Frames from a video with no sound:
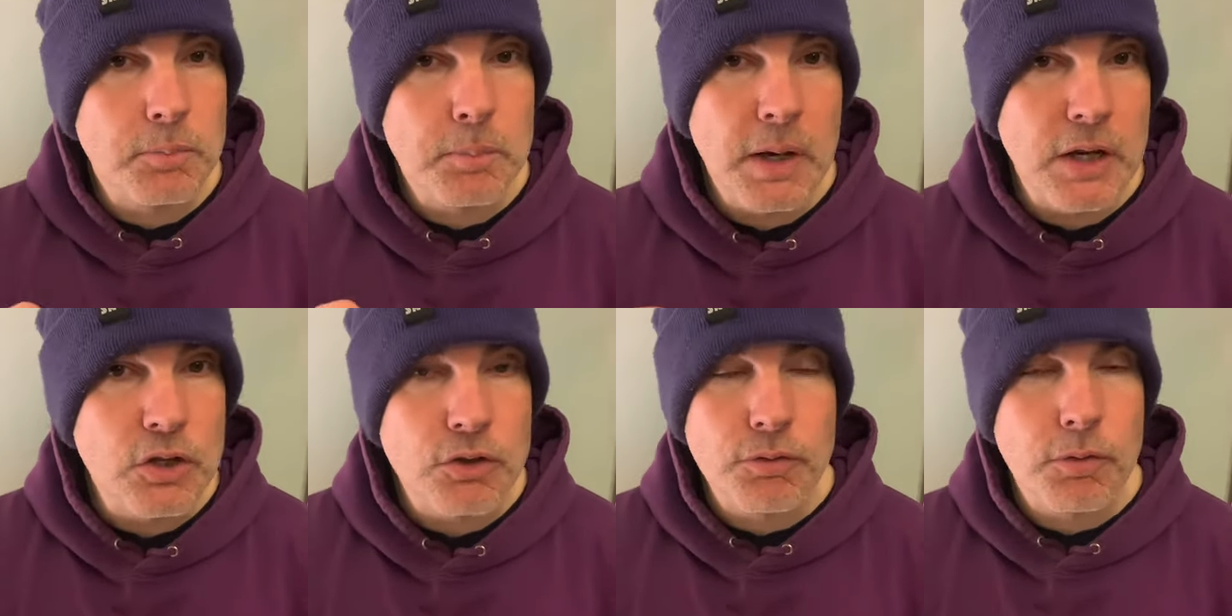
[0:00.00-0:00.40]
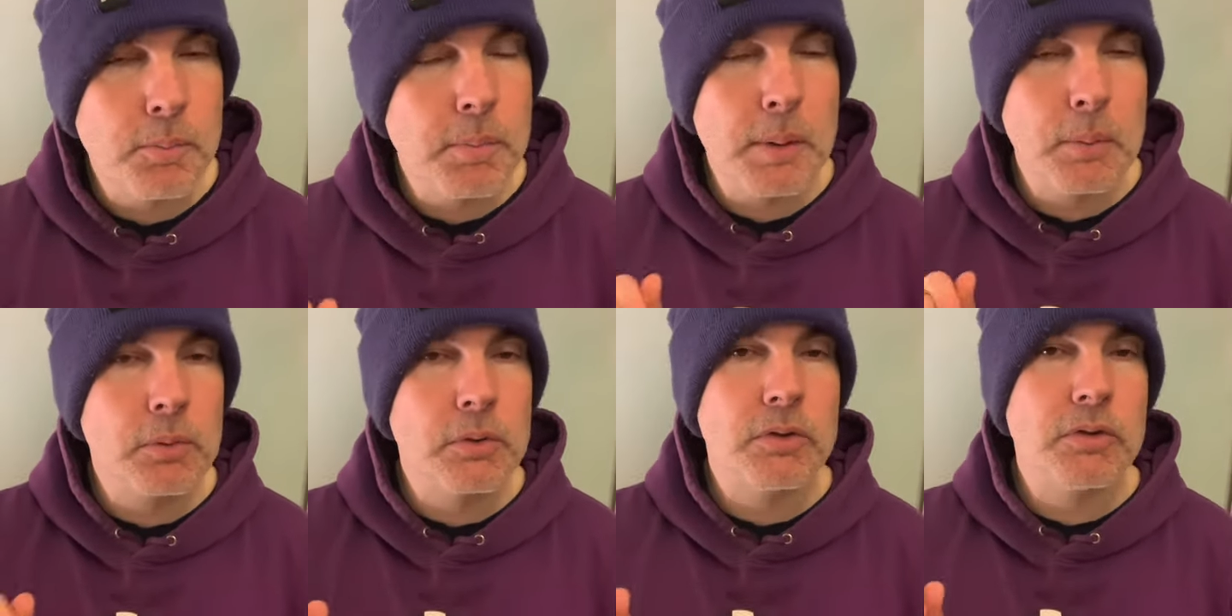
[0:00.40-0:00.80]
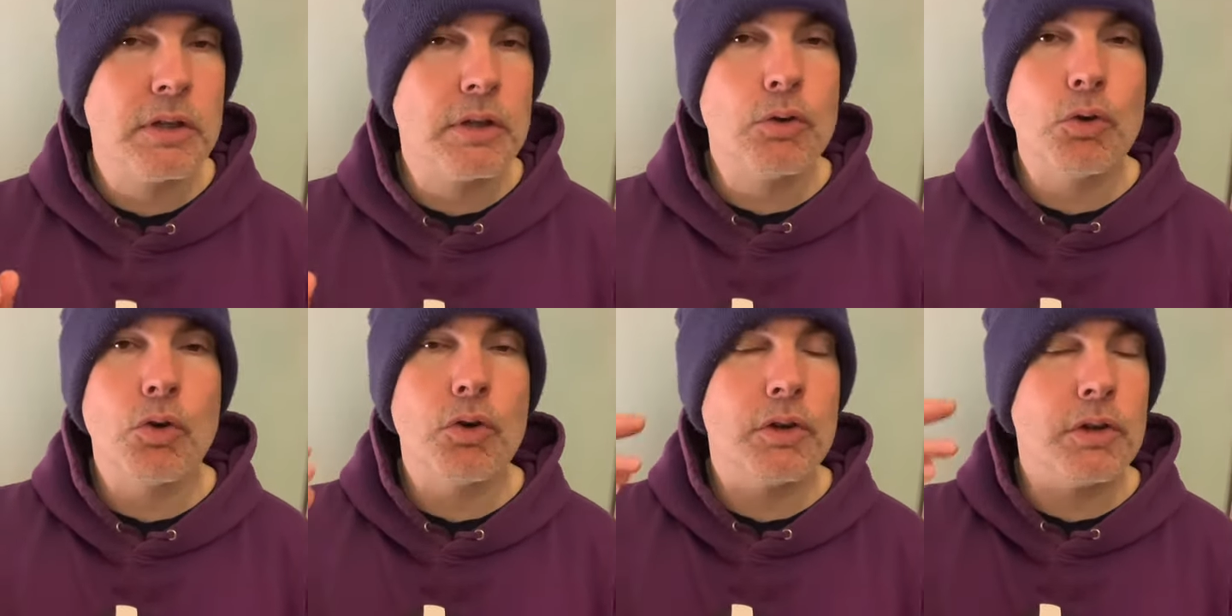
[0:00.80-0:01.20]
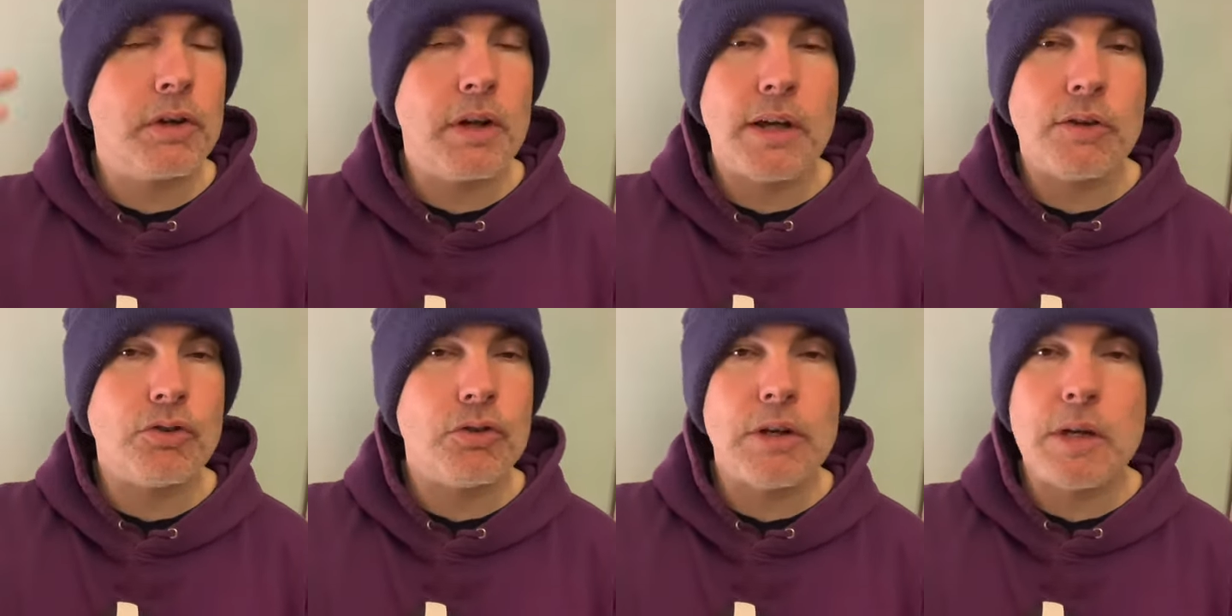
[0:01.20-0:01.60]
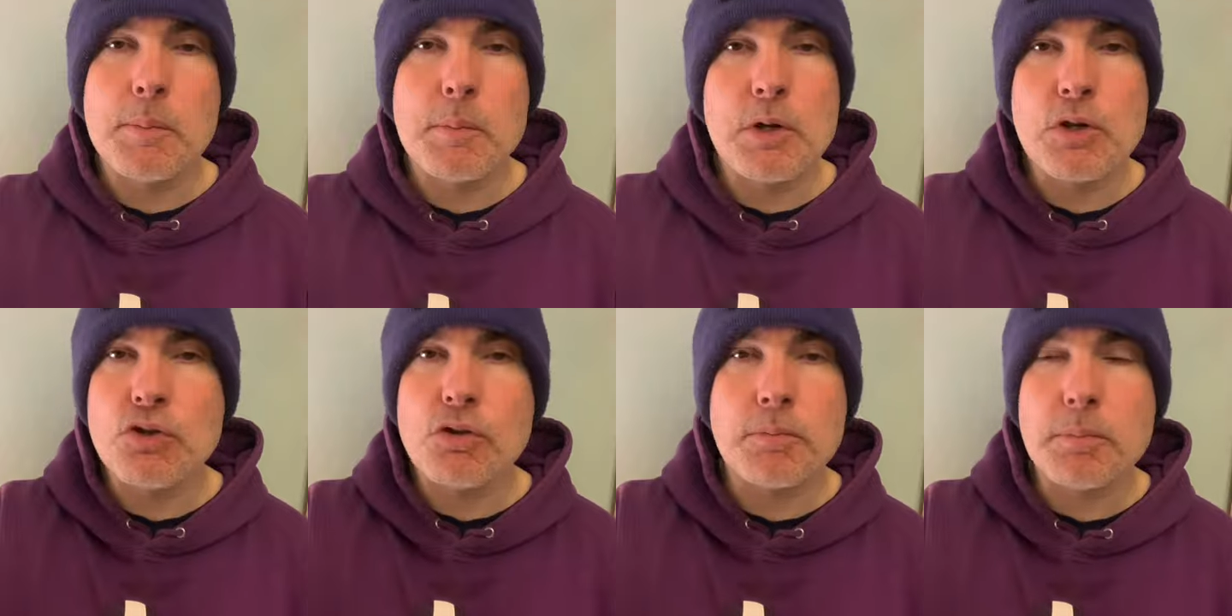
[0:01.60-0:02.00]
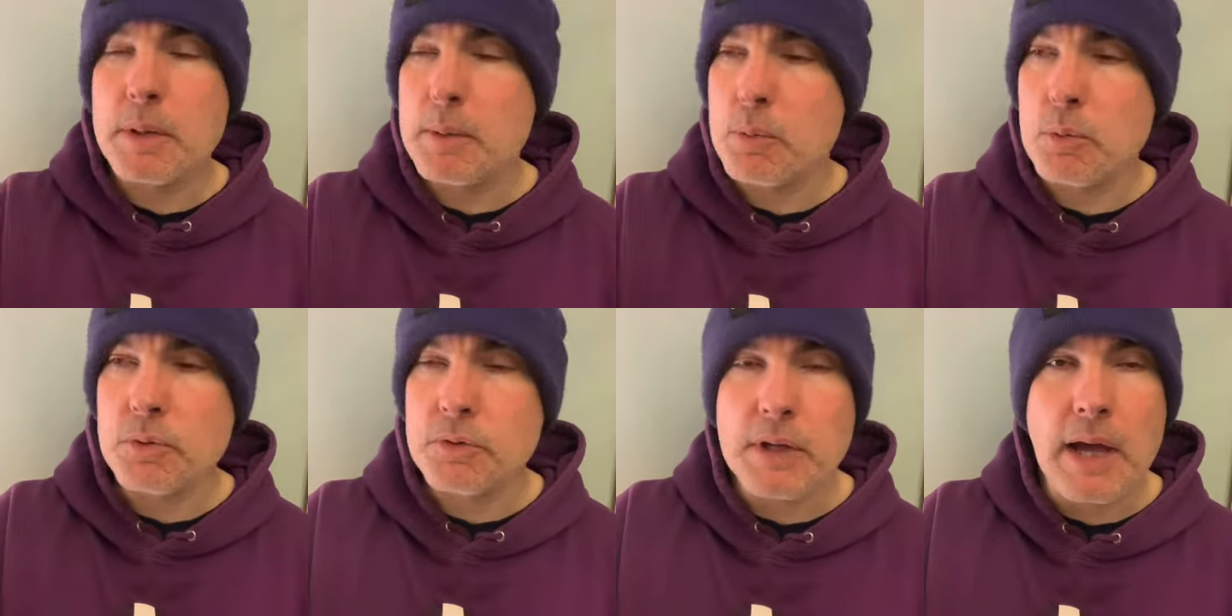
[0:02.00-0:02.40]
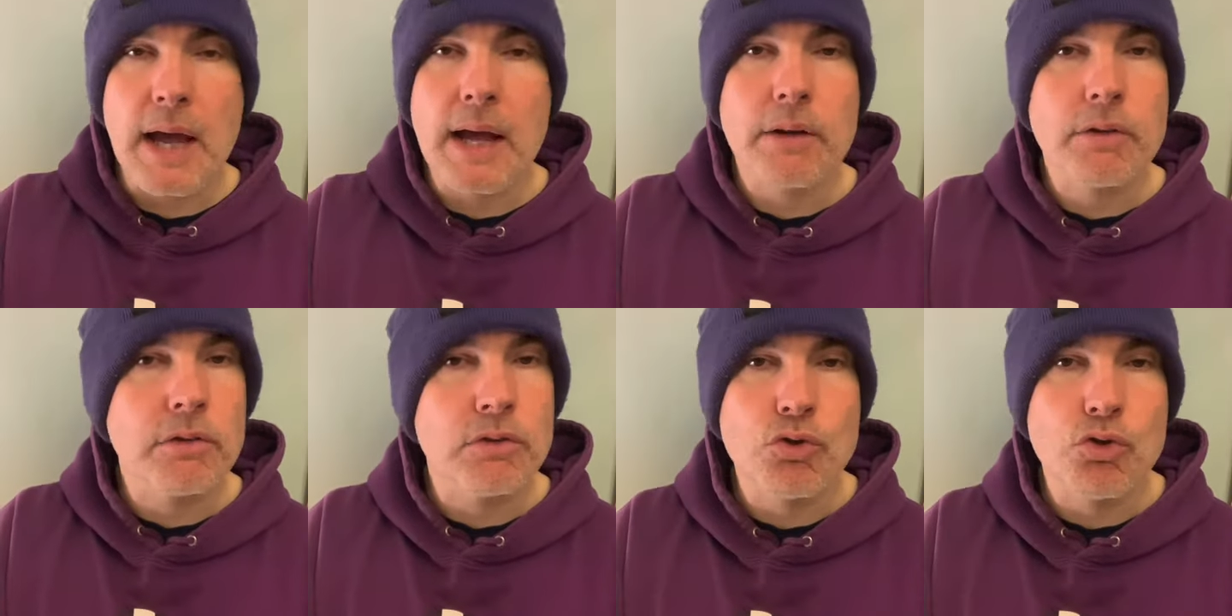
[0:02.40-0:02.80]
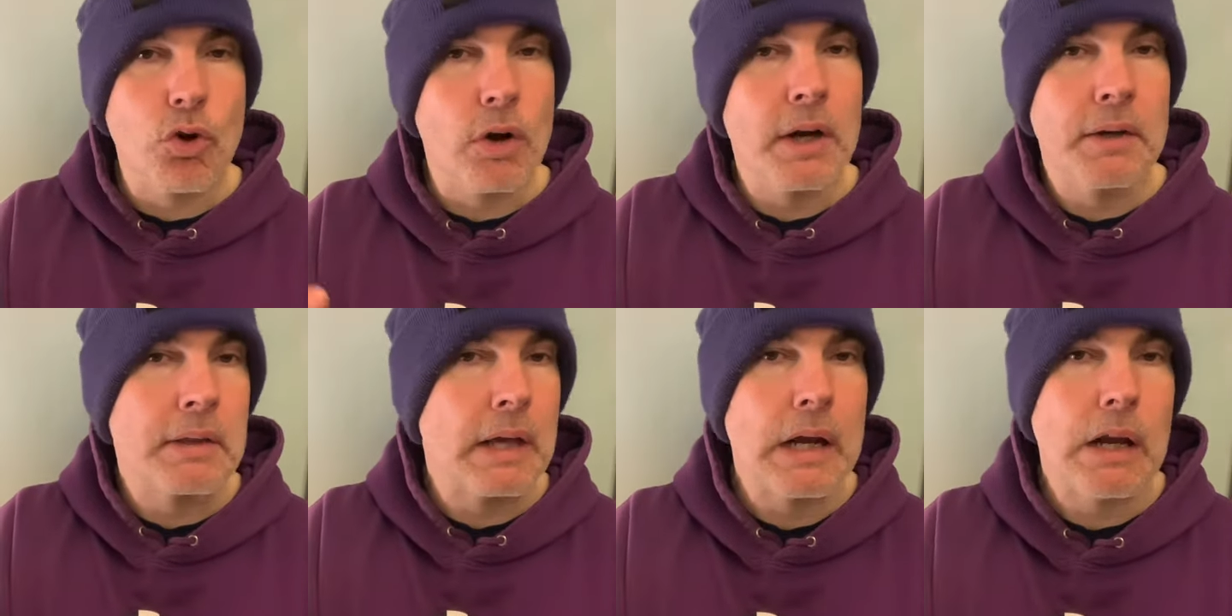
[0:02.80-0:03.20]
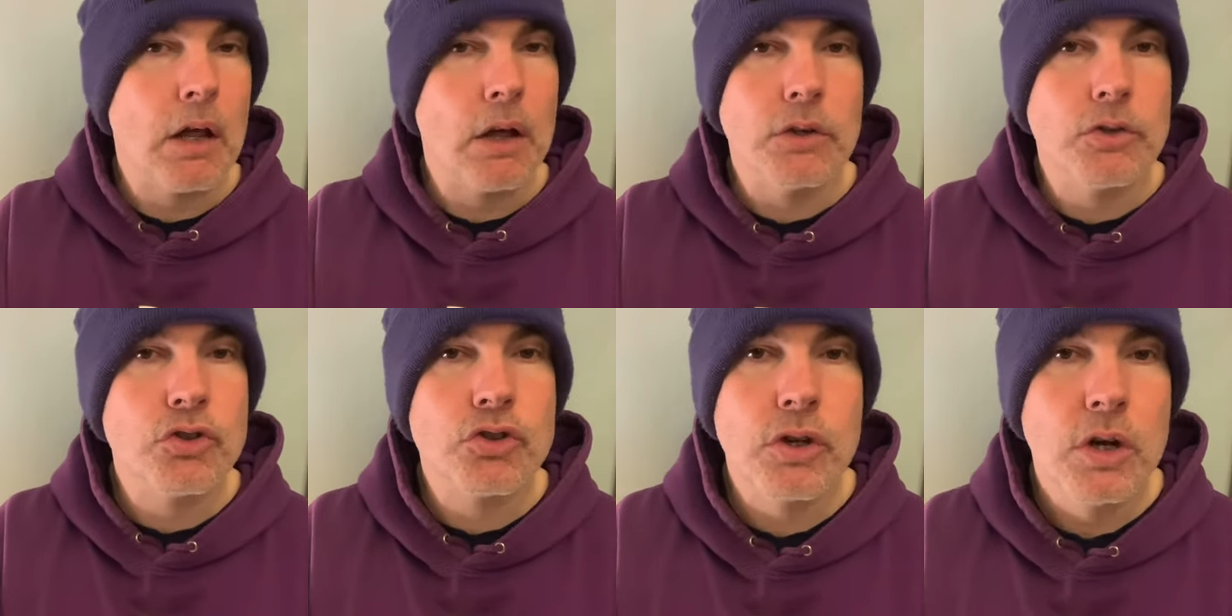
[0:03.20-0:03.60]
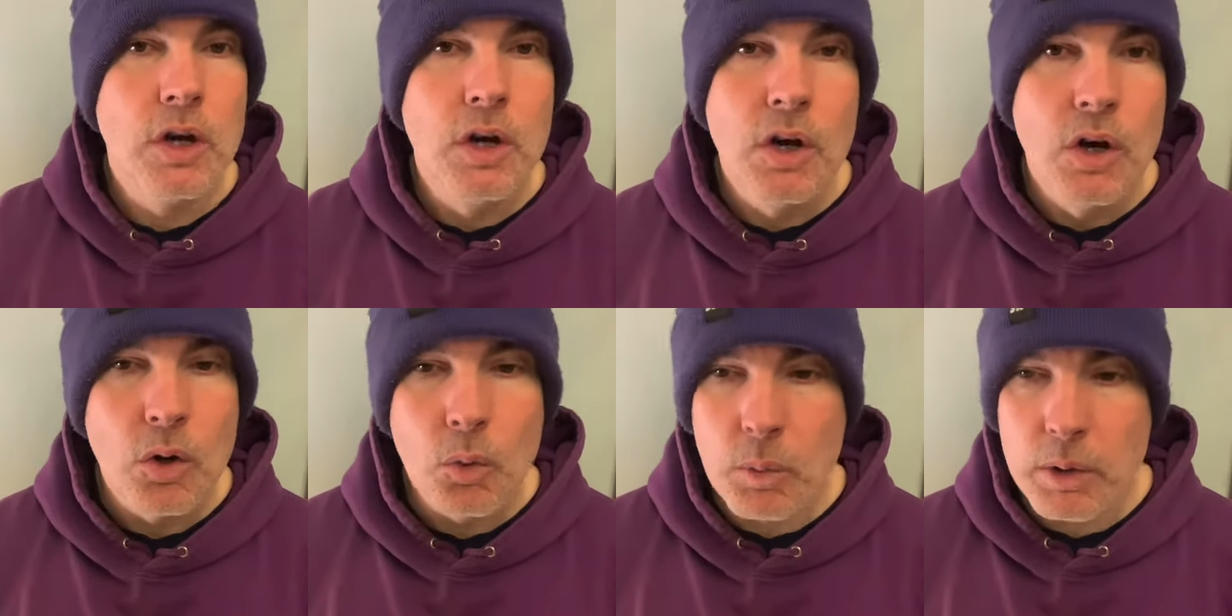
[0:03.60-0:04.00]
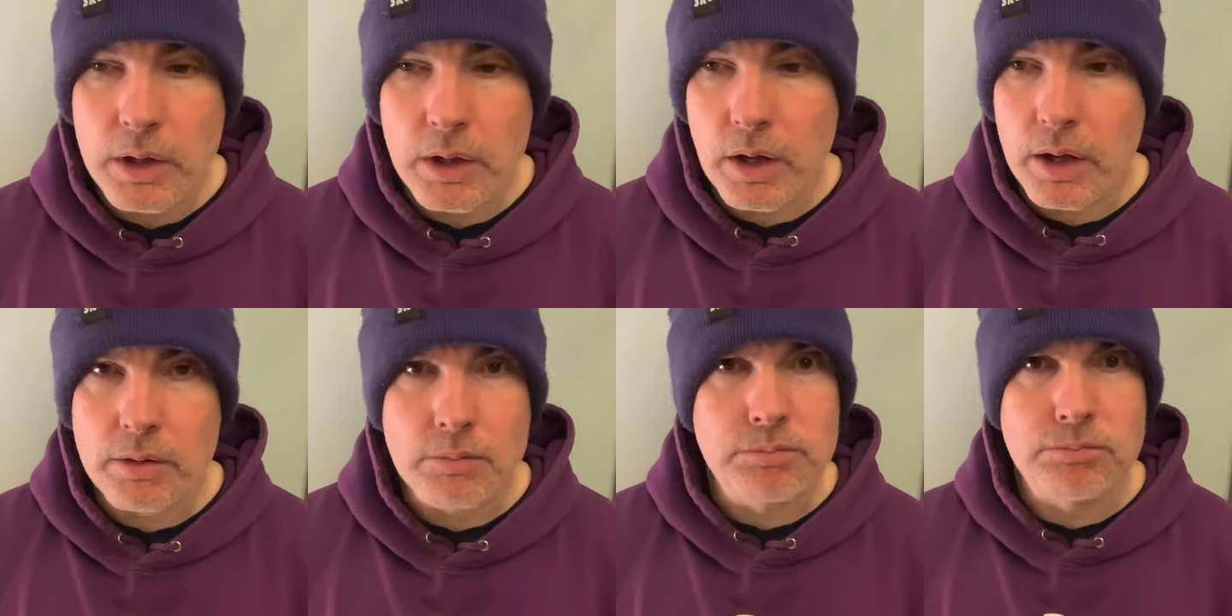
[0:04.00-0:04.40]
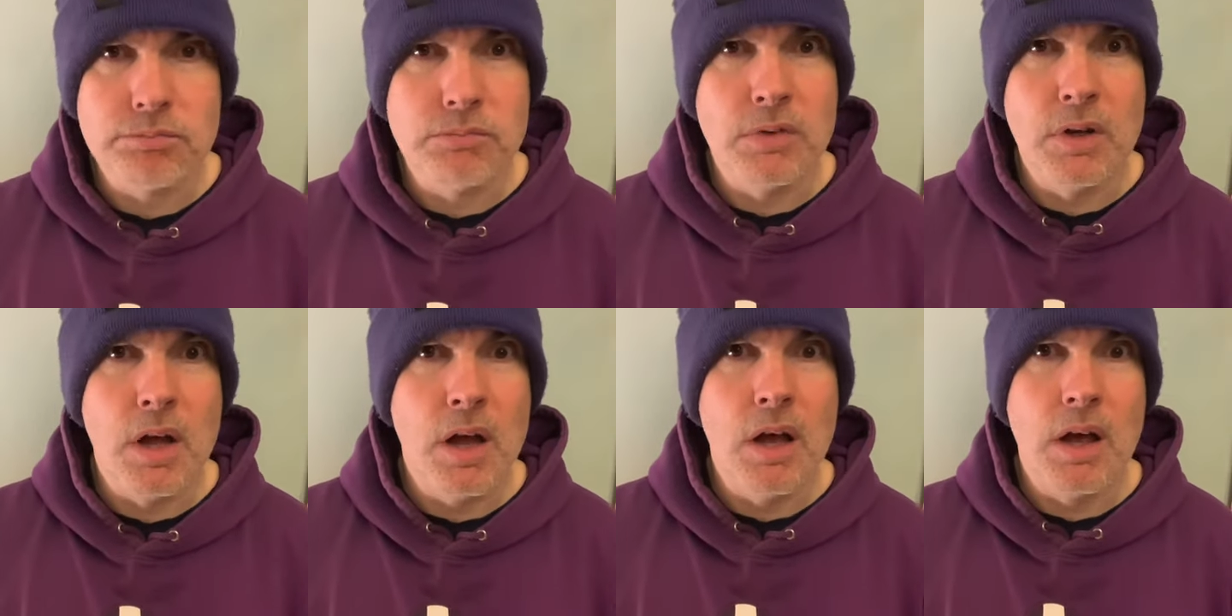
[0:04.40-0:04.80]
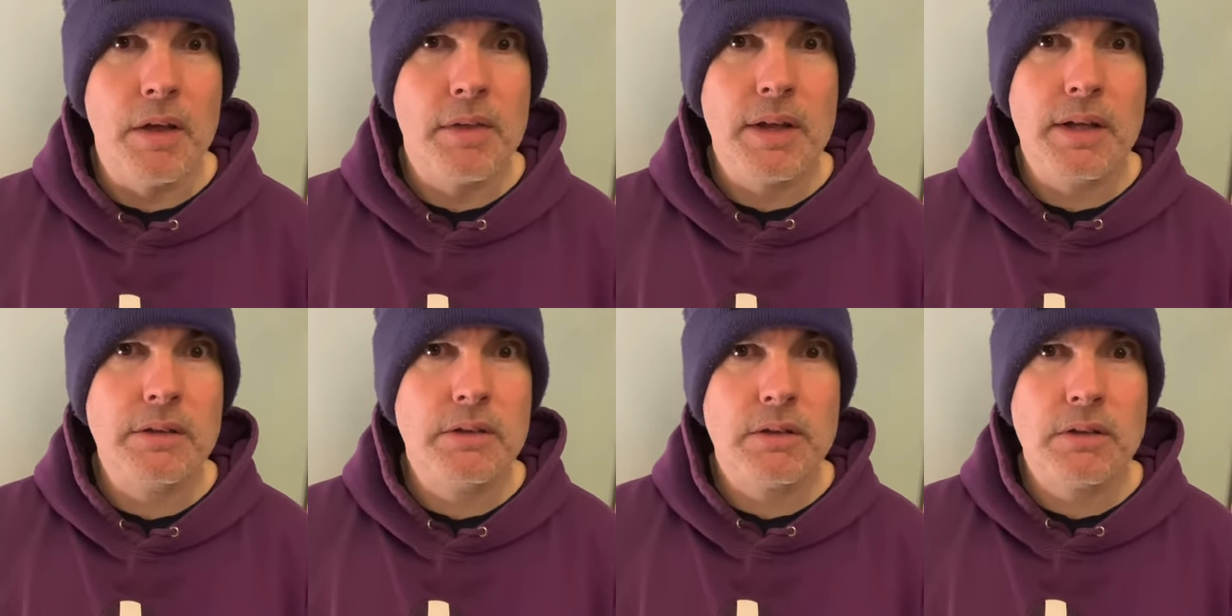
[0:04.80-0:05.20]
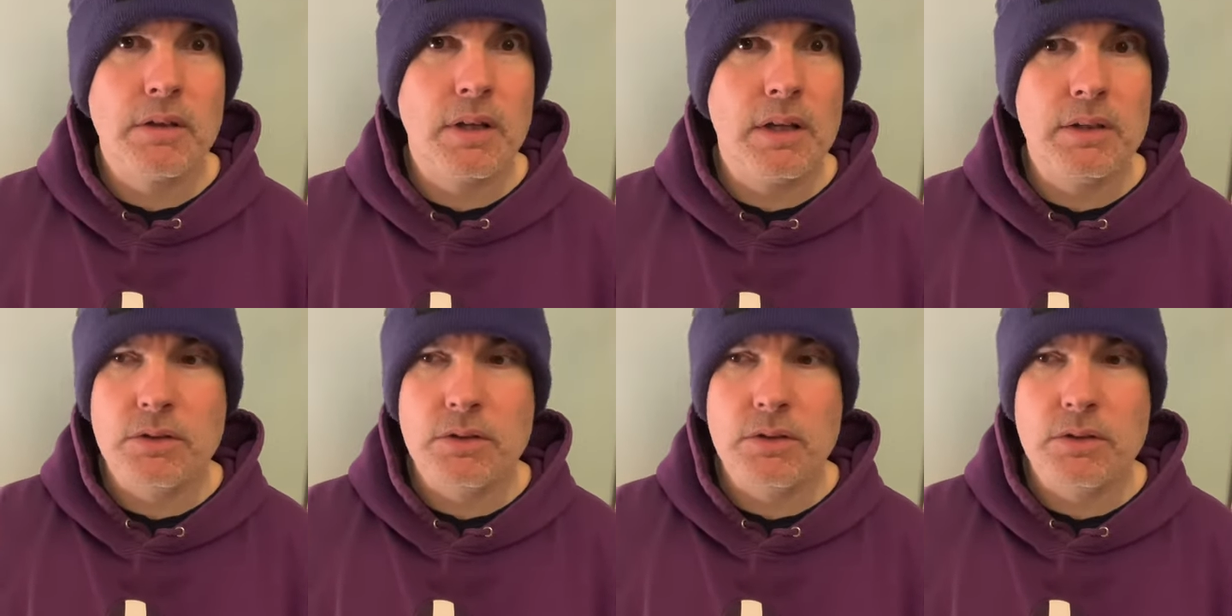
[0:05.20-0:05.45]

bench for people to sit on and has an image of people sat enjoying their lunch, we're like, nah, that's